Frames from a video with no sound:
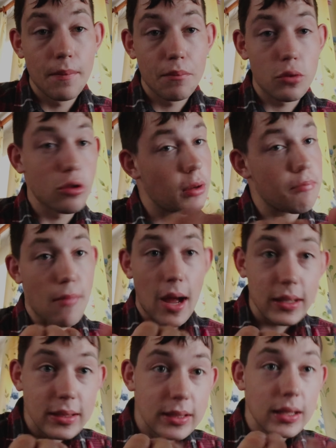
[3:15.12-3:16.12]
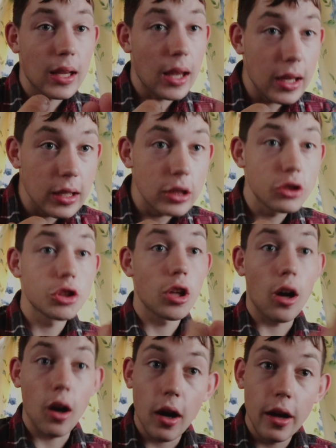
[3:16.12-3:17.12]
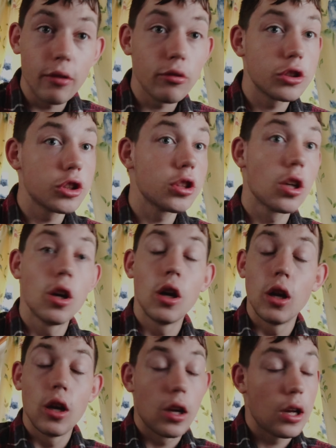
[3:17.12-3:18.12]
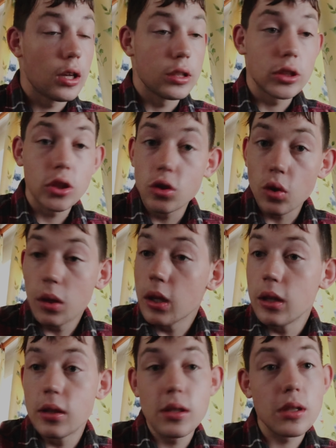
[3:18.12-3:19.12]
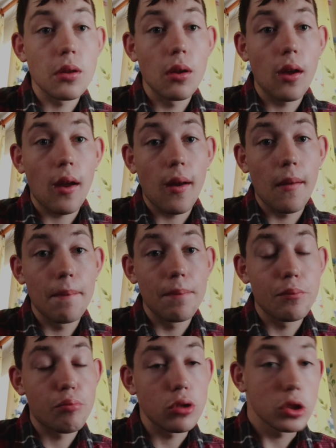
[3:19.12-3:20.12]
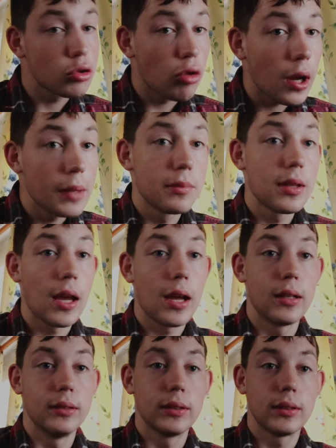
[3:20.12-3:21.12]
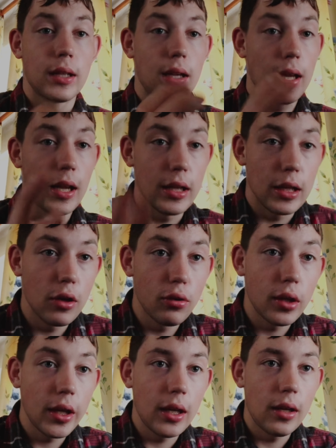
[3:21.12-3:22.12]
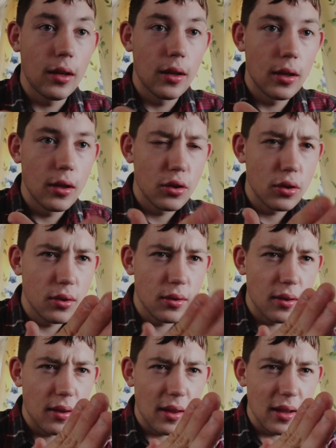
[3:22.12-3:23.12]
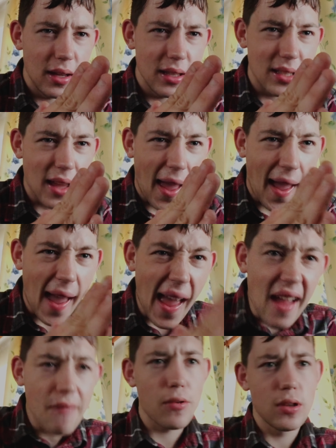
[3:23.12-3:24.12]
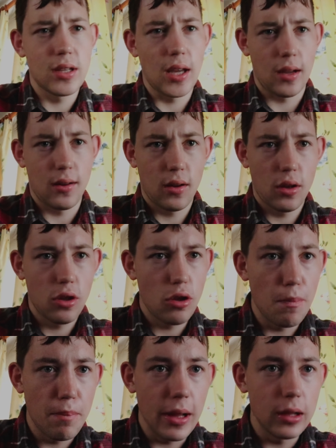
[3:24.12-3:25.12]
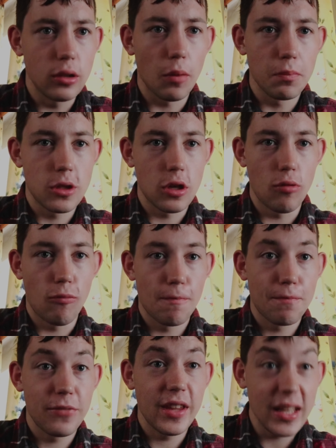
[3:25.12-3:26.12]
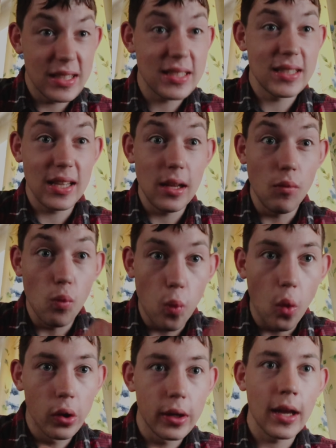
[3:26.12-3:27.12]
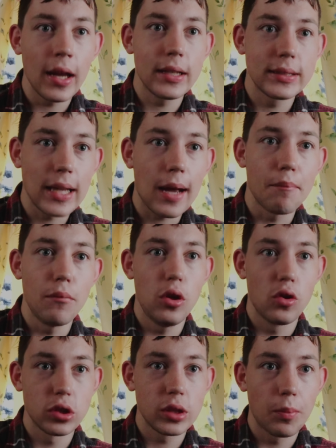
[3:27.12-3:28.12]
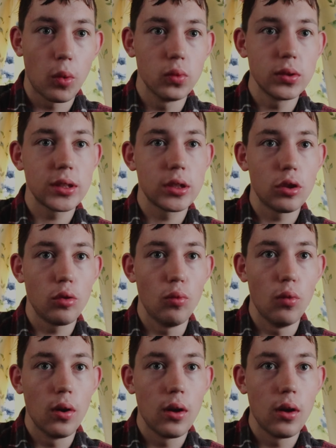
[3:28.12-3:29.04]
Between maths, English, Irish, uh, studied, um, prescribed things. It literally is everything you build up to. It's the one exam you're supposed to